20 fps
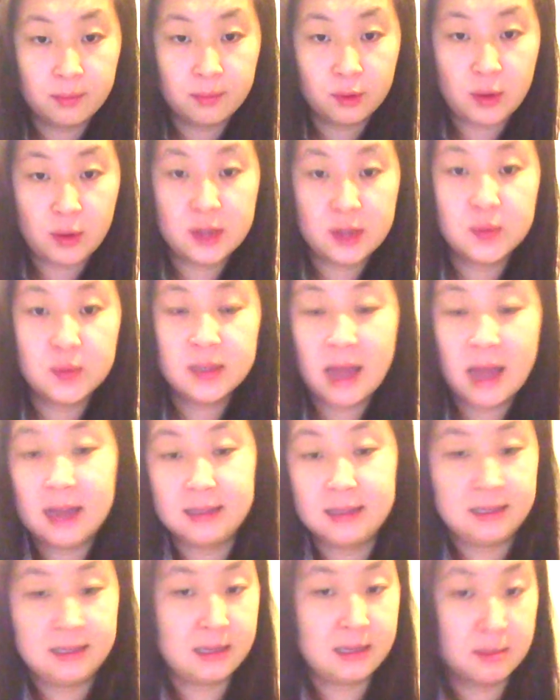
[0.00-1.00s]
Grace was
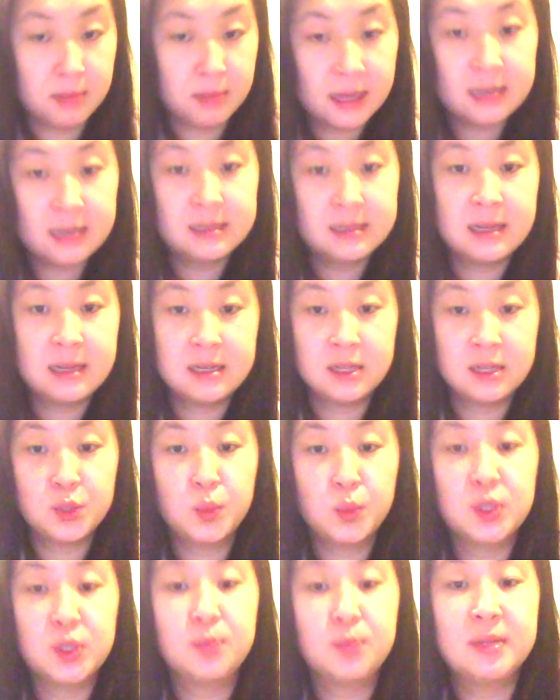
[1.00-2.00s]
asked to complete a
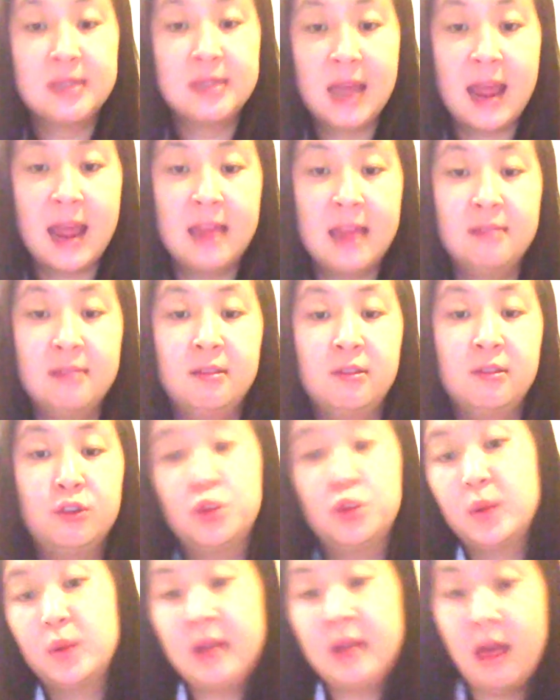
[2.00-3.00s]
sentence which pertains
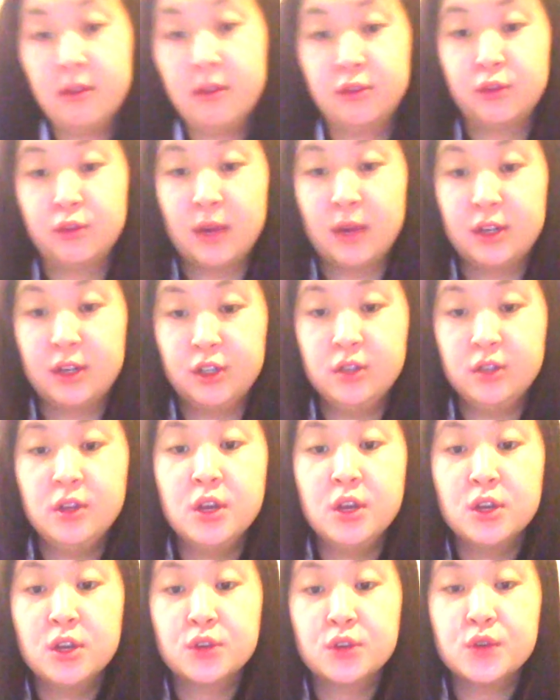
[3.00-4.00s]
to an illustration
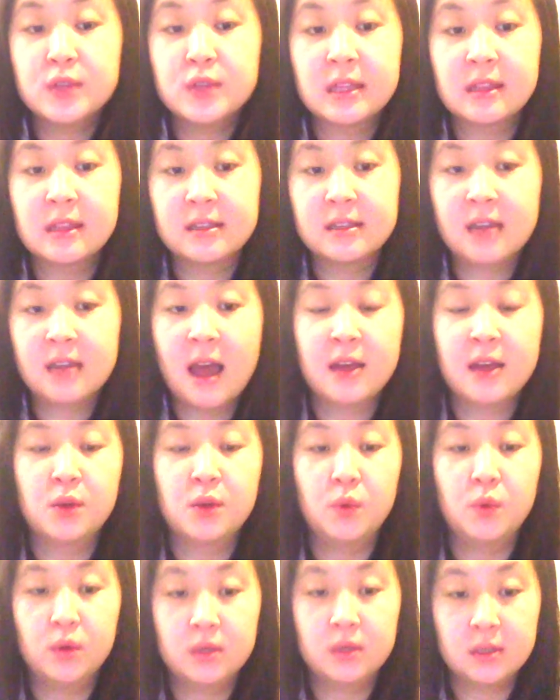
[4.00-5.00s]
using the
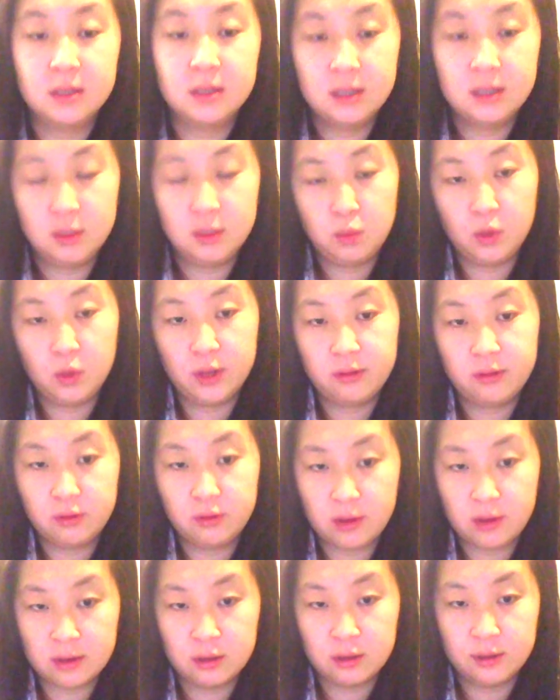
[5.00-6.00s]
targeted word
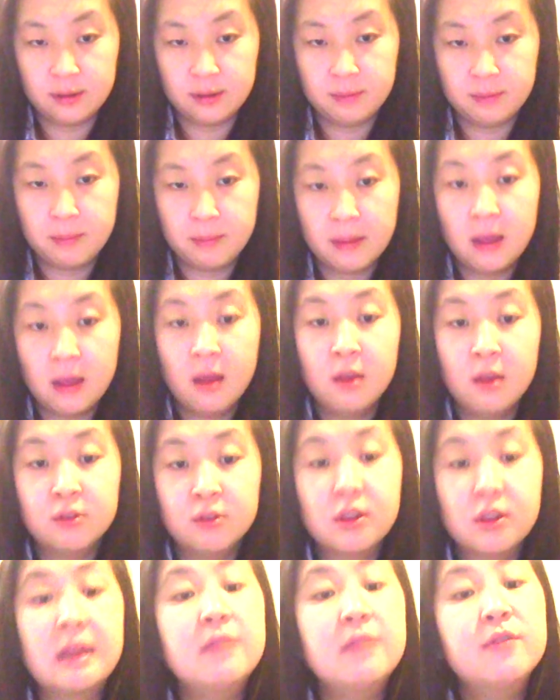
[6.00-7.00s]
structures.
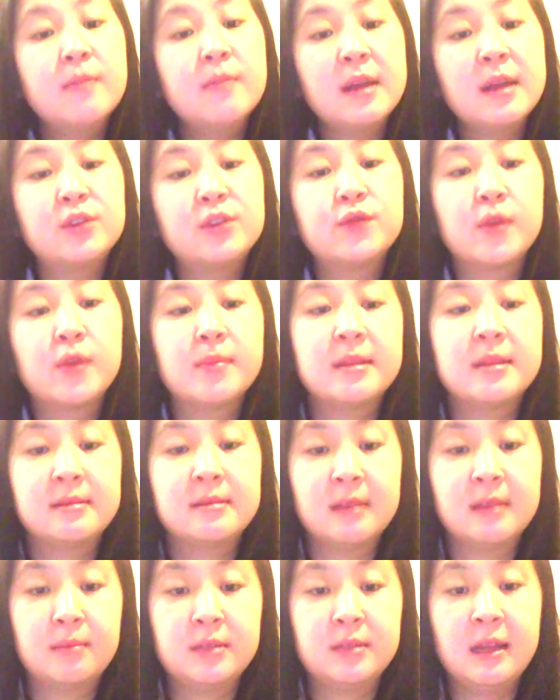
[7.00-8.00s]
So information from this
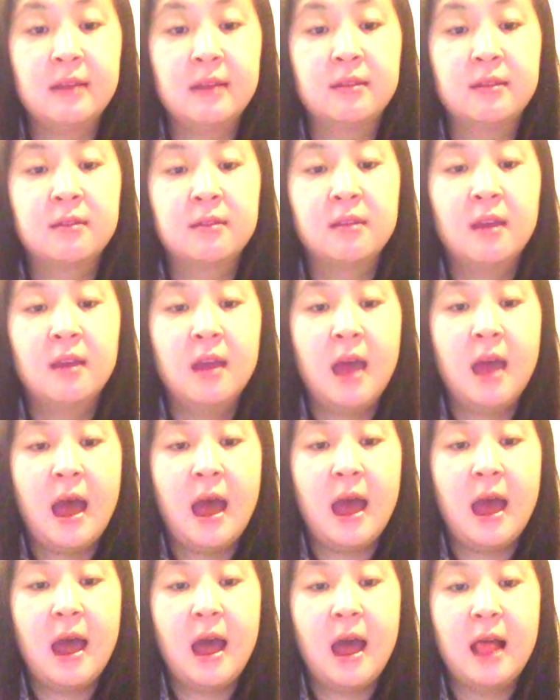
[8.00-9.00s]
subtest
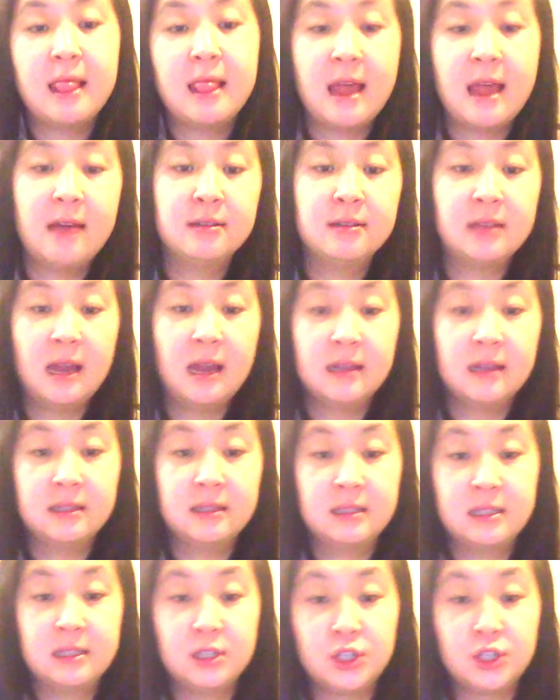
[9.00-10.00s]
allows
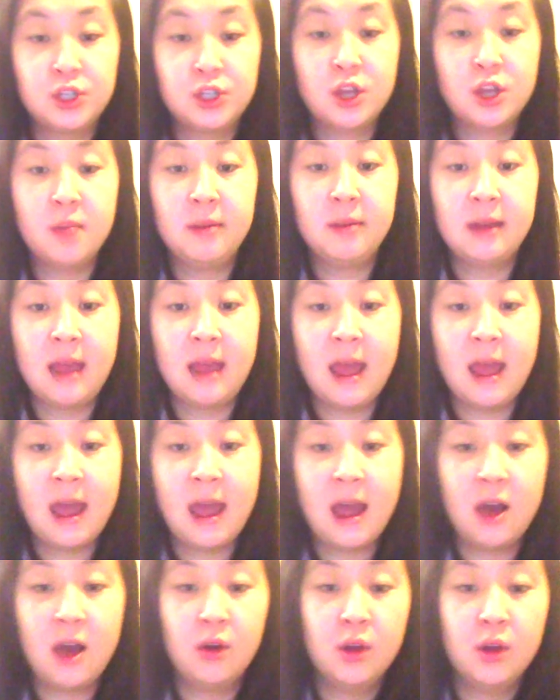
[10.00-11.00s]
us to determine
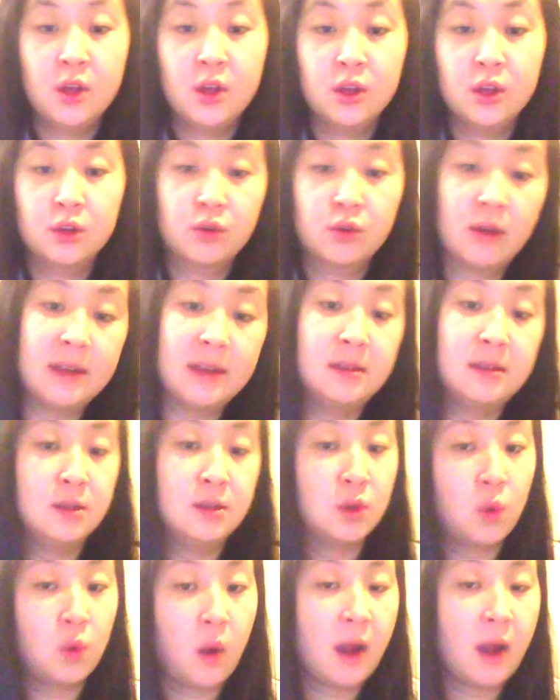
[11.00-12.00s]
how Grace is
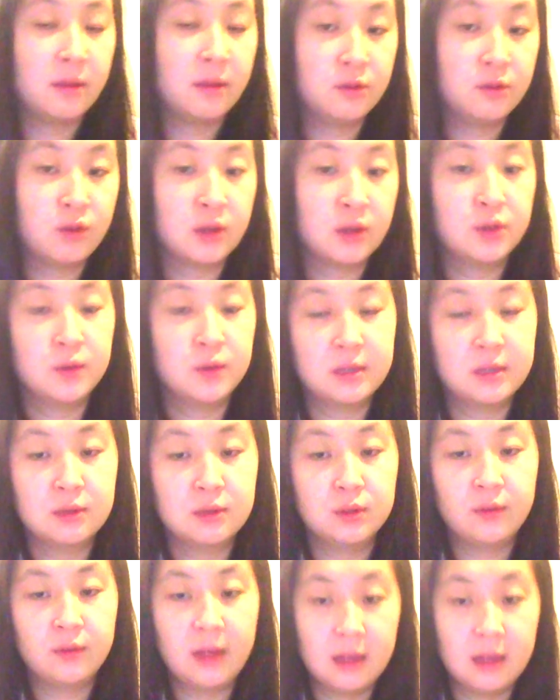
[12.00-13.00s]
acquiring the structural
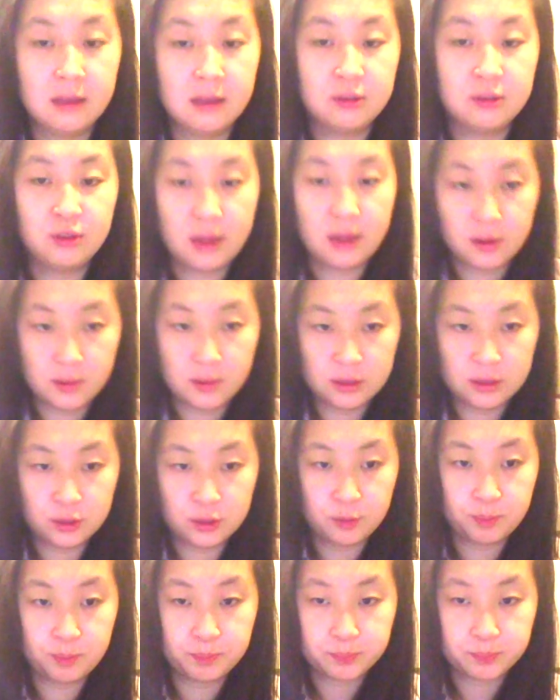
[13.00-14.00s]
skills of English language.